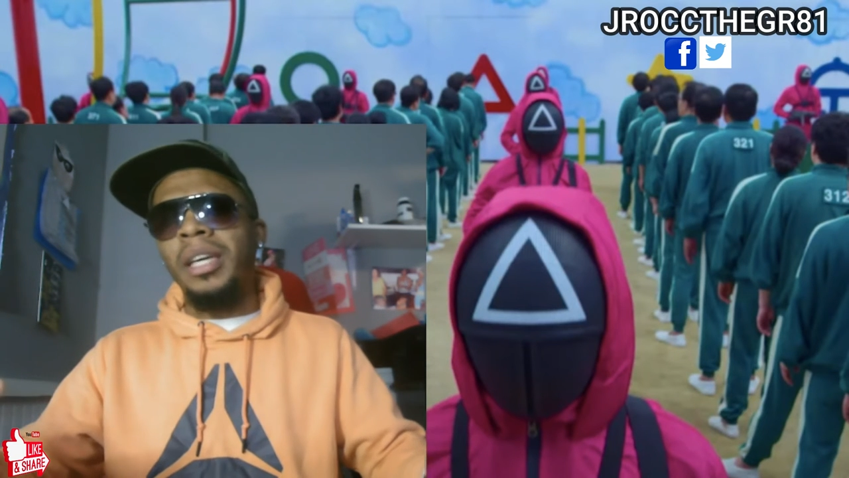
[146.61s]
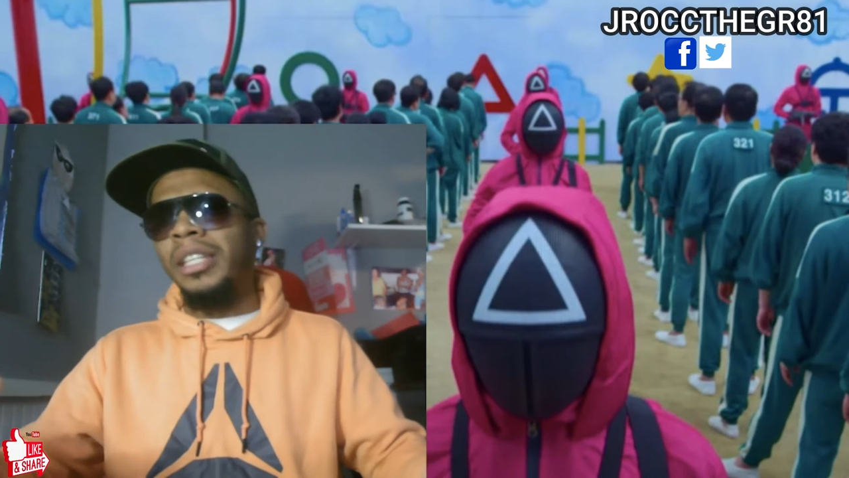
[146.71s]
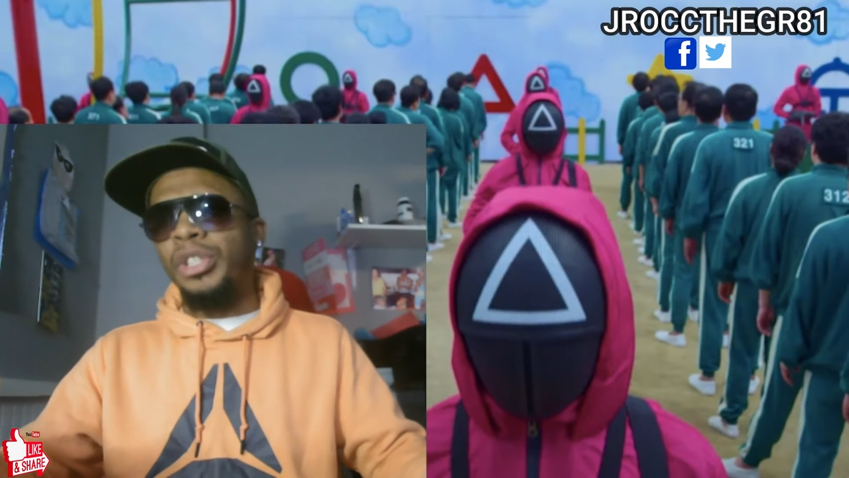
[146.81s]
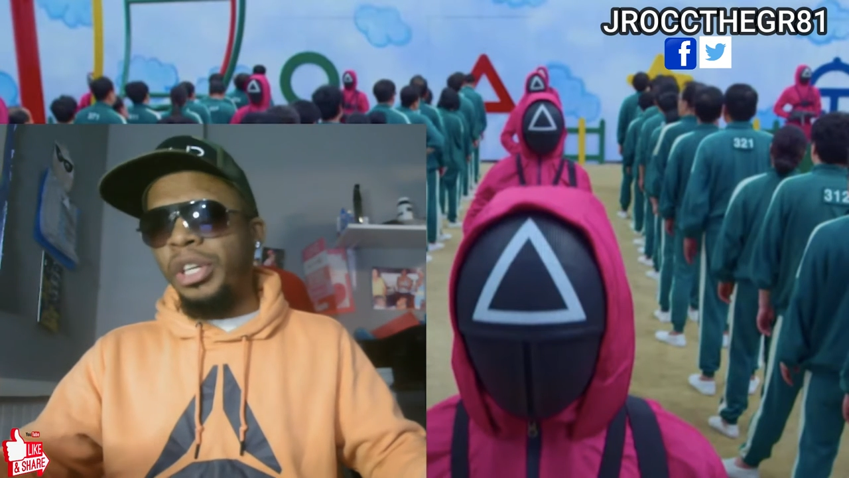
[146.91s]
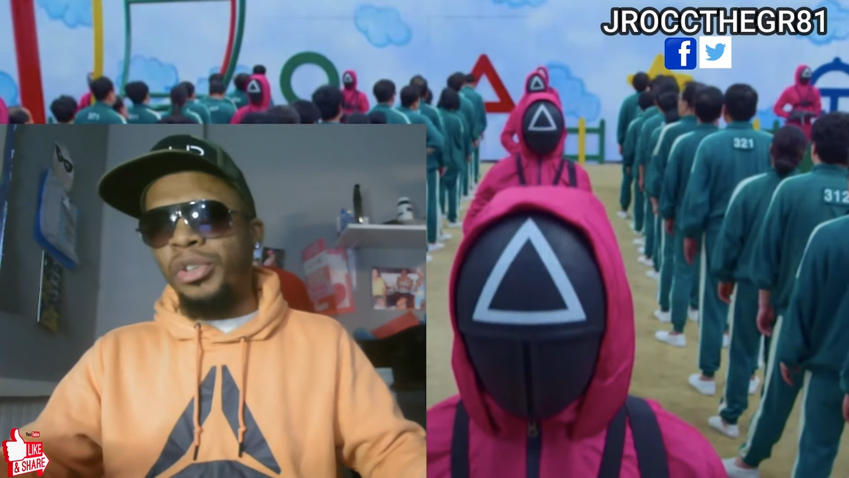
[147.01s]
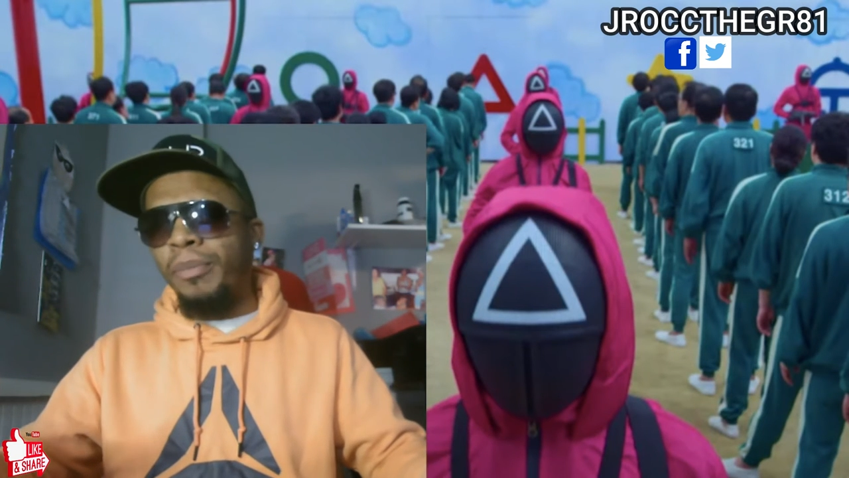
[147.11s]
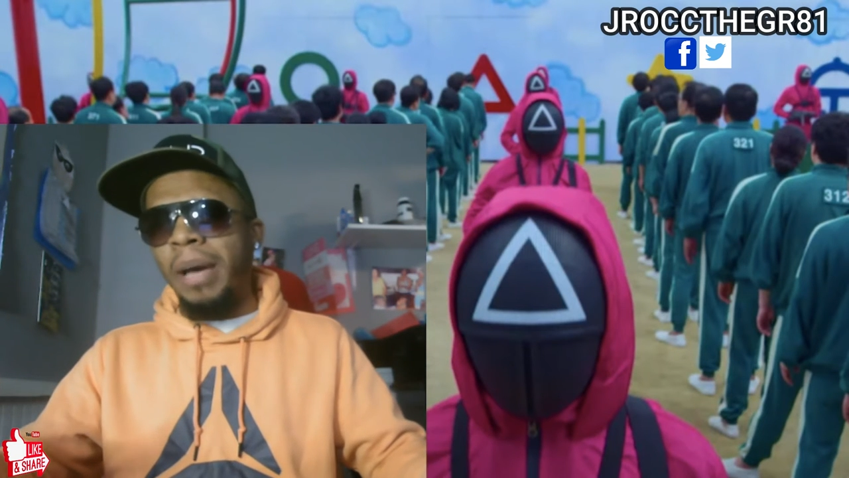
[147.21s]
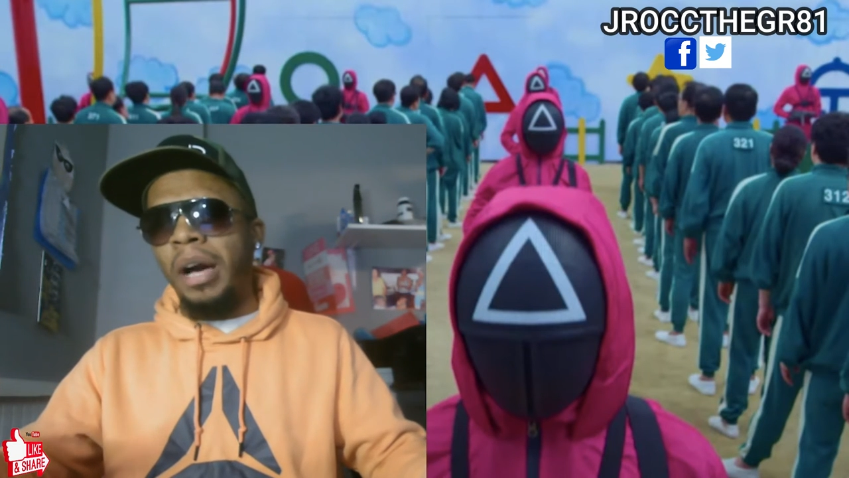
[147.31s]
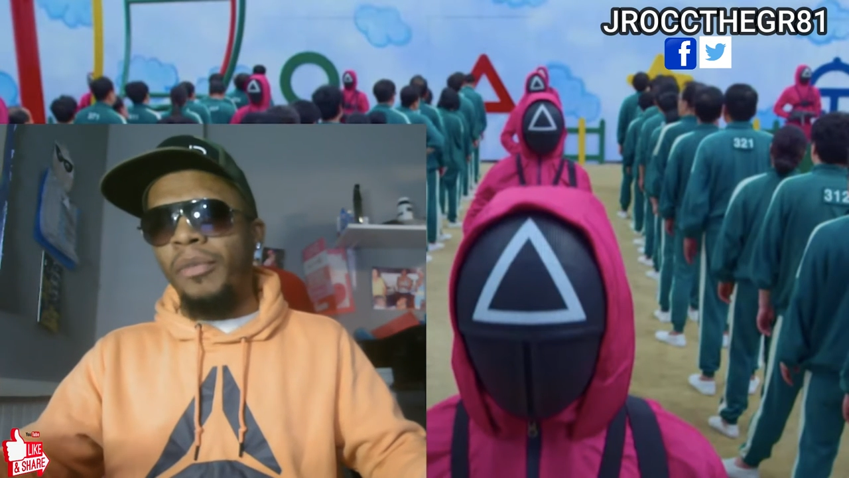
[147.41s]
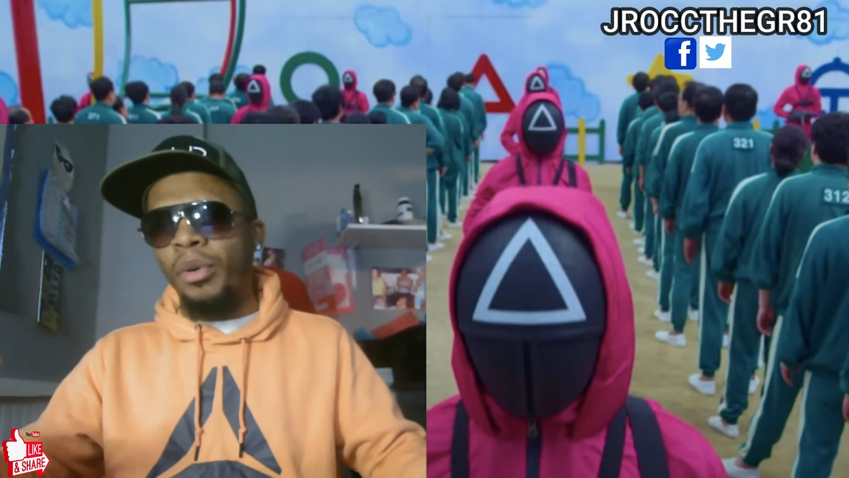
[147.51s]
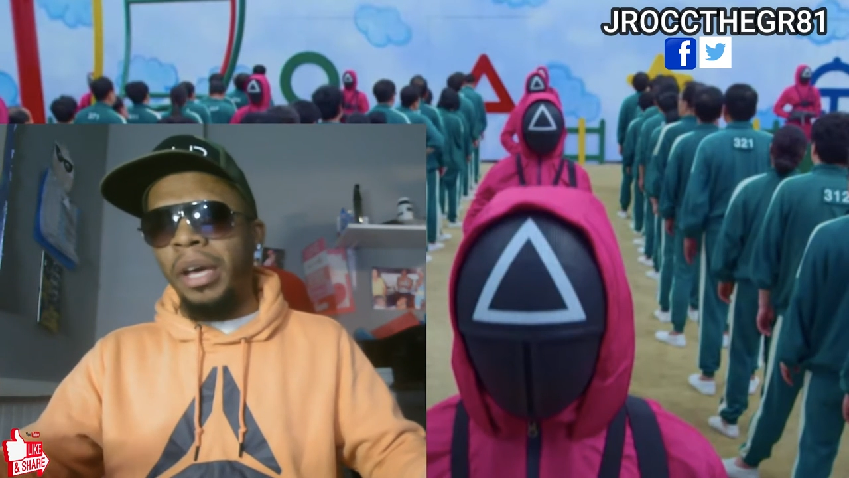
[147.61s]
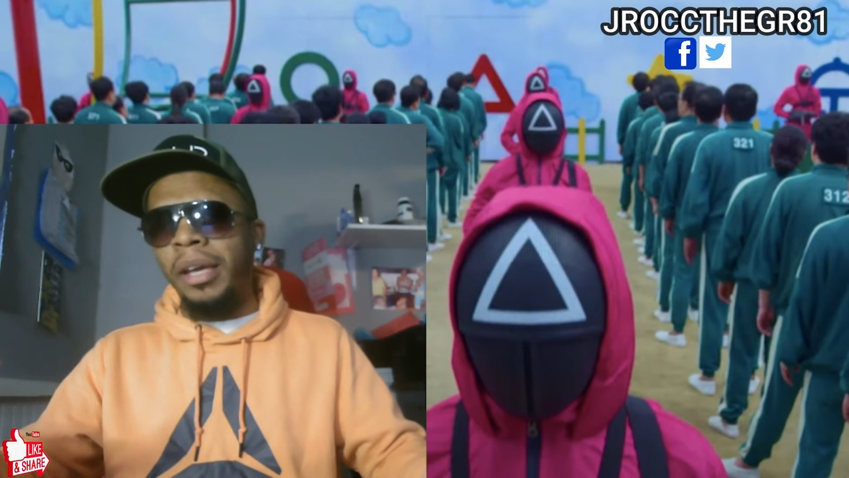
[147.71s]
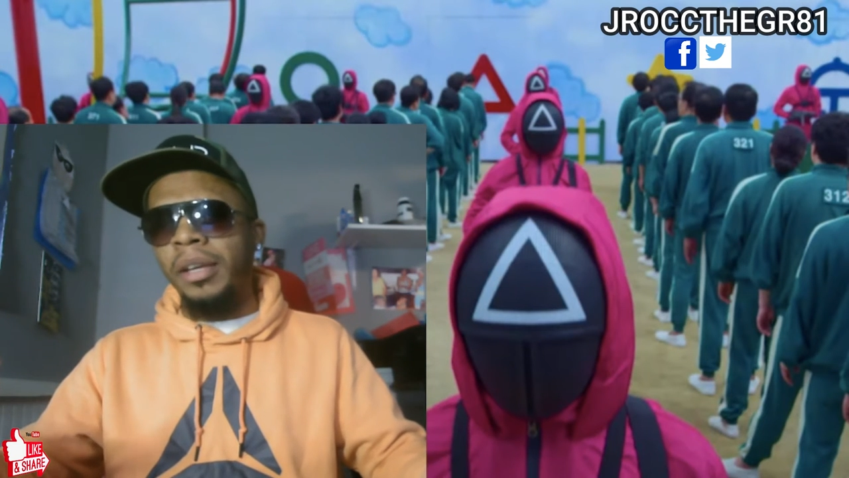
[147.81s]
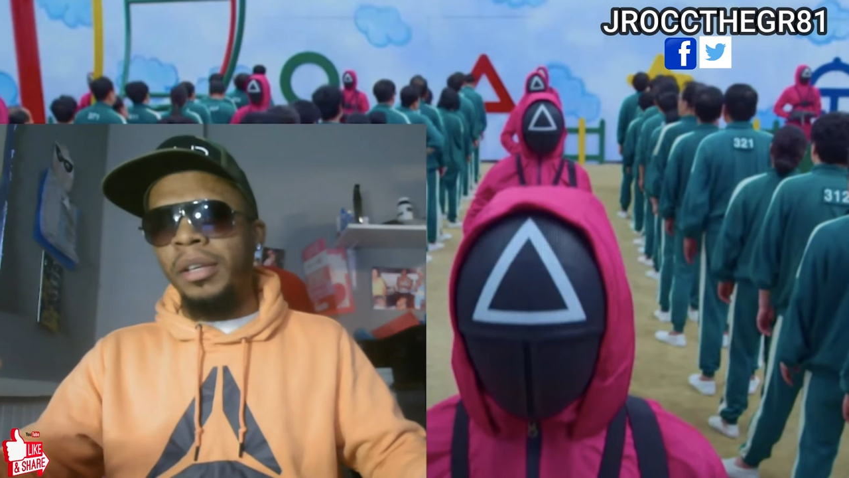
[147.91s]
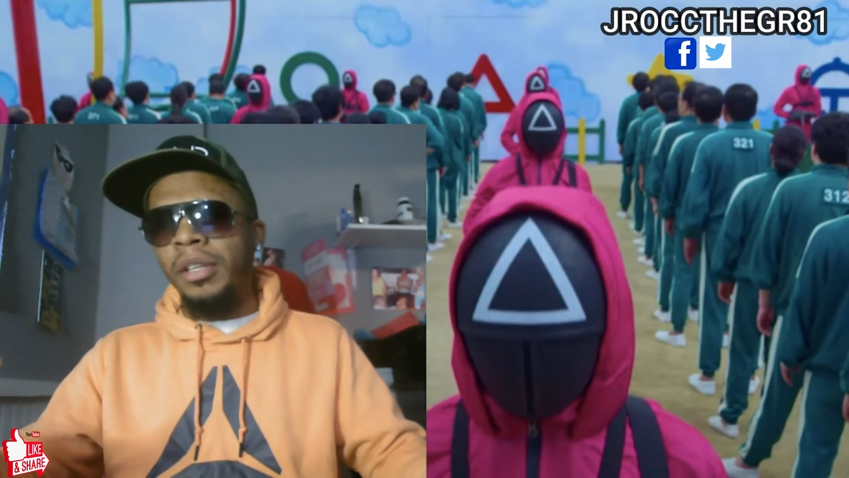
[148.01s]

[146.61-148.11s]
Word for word: and shut your mouth, okay?